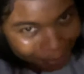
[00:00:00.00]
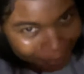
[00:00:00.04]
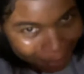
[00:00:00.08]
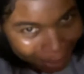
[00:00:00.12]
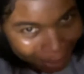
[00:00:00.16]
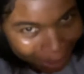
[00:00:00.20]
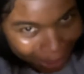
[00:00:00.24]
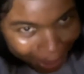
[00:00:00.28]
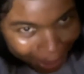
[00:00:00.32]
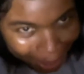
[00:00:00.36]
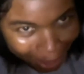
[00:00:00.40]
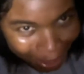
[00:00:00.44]

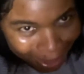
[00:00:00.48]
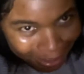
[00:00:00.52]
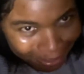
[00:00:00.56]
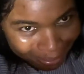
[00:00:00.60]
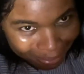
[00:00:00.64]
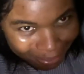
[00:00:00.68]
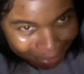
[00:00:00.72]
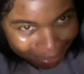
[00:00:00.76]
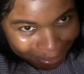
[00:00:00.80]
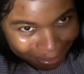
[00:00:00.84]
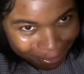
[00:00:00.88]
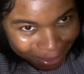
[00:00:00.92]
Hey guys,
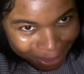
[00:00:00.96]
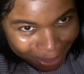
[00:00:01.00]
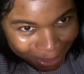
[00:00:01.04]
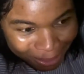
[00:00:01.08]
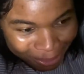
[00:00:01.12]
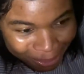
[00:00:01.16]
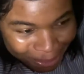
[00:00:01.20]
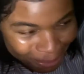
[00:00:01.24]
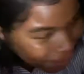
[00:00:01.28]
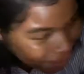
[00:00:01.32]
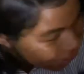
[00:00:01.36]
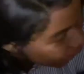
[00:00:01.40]
what are
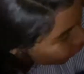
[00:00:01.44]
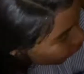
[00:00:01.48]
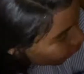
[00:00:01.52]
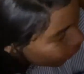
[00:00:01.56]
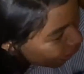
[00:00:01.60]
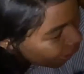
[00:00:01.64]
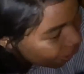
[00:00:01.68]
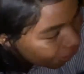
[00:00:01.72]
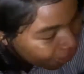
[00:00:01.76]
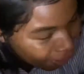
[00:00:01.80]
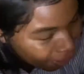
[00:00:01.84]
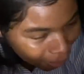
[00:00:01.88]
you doing in
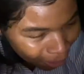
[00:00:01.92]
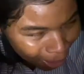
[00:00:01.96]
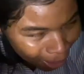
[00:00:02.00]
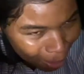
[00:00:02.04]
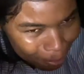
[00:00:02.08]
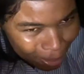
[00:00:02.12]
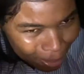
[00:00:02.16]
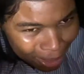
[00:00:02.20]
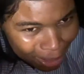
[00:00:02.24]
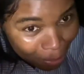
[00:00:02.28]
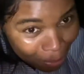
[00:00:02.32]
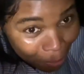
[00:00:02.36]
here? I
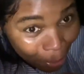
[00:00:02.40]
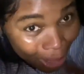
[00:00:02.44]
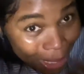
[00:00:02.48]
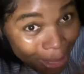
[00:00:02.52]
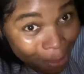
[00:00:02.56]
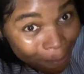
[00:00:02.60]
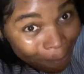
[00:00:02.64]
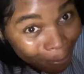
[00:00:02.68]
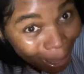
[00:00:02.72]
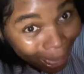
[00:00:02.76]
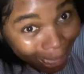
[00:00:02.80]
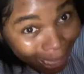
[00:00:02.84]
mean, what
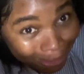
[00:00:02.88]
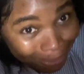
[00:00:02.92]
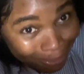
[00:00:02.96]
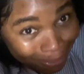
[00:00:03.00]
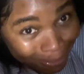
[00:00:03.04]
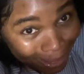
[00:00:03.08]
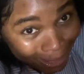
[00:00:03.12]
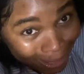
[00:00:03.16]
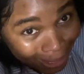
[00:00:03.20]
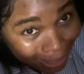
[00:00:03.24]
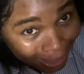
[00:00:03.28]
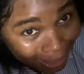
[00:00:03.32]
am I
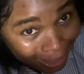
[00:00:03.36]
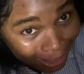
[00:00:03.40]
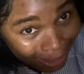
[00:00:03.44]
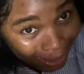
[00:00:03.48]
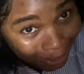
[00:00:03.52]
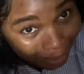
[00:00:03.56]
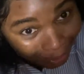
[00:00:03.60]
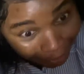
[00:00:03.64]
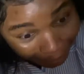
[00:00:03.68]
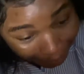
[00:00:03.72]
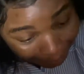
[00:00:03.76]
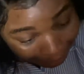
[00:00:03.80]
doing in
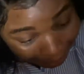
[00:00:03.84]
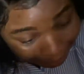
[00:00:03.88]
here?